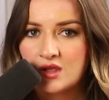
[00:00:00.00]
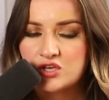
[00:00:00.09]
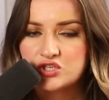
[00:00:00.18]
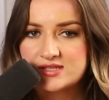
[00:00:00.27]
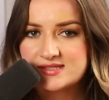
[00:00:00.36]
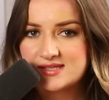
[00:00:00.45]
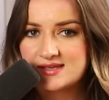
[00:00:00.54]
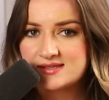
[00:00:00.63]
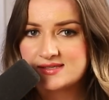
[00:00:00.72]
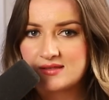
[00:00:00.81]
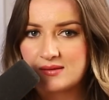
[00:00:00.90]
She
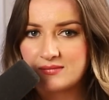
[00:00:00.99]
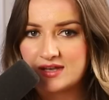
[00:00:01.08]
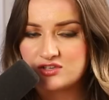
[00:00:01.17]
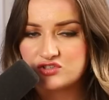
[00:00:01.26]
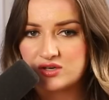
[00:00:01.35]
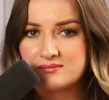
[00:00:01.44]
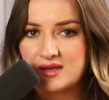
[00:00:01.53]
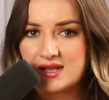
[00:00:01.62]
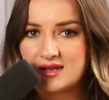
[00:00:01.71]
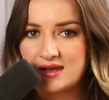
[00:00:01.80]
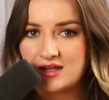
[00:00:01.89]
says that mainstream
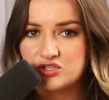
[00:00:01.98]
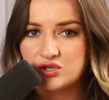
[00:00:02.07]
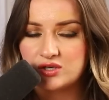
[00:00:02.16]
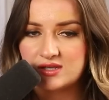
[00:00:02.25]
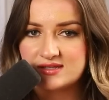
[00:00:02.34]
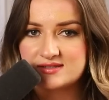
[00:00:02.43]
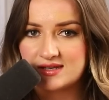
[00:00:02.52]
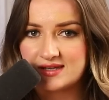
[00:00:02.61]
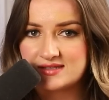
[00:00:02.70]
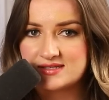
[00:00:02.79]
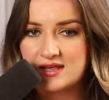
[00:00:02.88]
media are journalistic
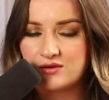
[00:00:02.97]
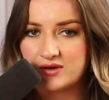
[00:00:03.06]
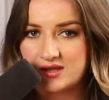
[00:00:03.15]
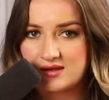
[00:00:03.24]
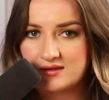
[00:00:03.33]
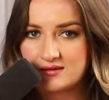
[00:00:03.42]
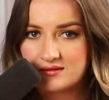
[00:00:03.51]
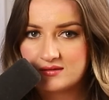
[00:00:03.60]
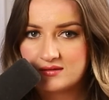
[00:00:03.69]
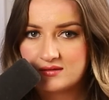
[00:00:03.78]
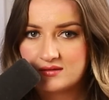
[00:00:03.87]
integrity,
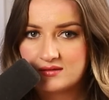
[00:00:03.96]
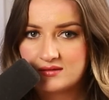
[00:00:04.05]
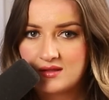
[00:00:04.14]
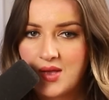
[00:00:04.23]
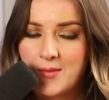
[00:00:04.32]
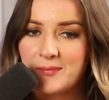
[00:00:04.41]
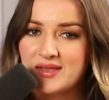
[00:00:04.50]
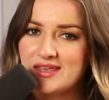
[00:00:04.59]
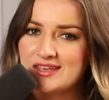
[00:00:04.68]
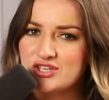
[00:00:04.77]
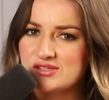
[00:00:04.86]
but
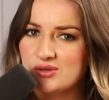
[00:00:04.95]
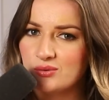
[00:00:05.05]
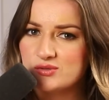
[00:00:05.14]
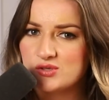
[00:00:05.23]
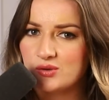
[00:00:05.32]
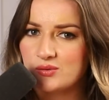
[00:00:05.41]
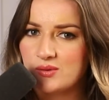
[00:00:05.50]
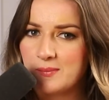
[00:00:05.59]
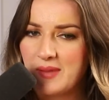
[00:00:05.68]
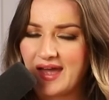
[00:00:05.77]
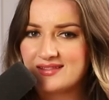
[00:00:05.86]
yet she has also
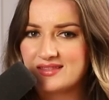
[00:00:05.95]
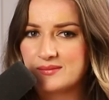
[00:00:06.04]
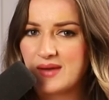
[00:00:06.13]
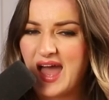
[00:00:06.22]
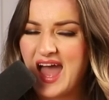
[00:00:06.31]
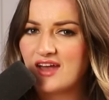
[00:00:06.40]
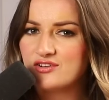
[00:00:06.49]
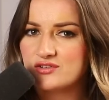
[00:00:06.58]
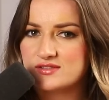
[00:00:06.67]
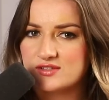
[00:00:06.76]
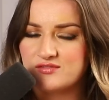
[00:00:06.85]
paid them
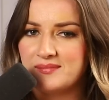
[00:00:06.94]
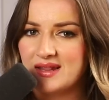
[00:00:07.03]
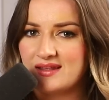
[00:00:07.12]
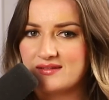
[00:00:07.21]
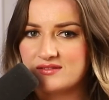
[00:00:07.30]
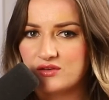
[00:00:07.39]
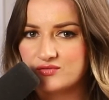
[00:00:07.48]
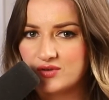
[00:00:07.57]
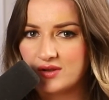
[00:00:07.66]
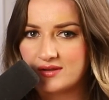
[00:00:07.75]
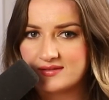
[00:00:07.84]
hundreds of millions of
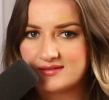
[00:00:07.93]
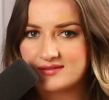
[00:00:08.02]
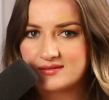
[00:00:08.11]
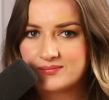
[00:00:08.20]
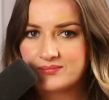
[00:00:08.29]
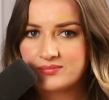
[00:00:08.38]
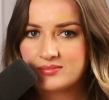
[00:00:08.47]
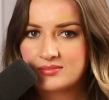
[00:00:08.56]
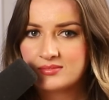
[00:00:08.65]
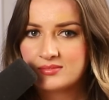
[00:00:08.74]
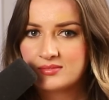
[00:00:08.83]
dollars.
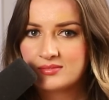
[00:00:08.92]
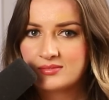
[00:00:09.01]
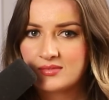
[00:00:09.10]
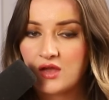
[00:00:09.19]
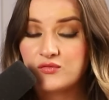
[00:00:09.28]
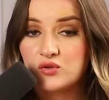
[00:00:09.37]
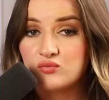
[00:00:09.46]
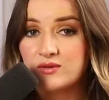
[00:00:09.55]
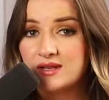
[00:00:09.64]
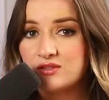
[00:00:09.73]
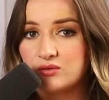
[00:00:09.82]
If you
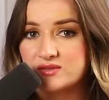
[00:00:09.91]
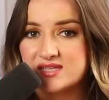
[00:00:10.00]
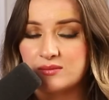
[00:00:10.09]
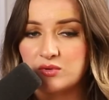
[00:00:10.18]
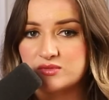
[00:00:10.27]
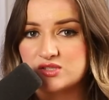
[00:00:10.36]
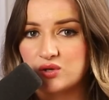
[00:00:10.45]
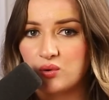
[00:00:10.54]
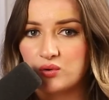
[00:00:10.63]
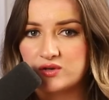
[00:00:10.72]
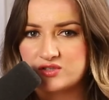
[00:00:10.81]
really thought someone was the
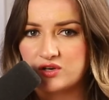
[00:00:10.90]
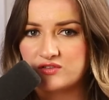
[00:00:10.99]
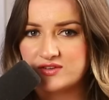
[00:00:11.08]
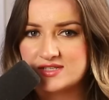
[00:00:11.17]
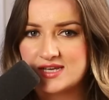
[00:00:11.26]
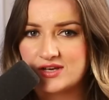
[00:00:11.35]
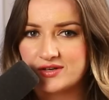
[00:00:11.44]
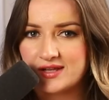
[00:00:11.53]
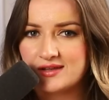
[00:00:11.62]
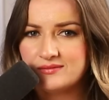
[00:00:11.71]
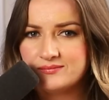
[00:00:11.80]
cornerstone of
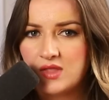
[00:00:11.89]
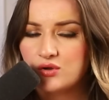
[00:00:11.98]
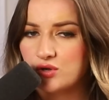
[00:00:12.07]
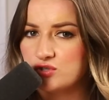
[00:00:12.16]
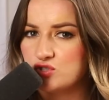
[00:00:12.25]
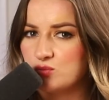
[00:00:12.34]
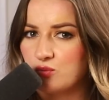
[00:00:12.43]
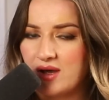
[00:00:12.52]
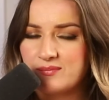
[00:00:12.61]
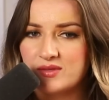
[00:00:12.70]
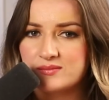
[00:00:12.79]
integrity, could you
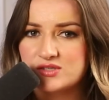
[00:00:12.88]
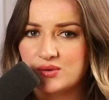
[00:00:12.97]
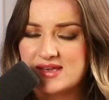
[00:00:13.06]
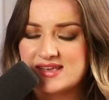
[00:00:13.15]
bribe them so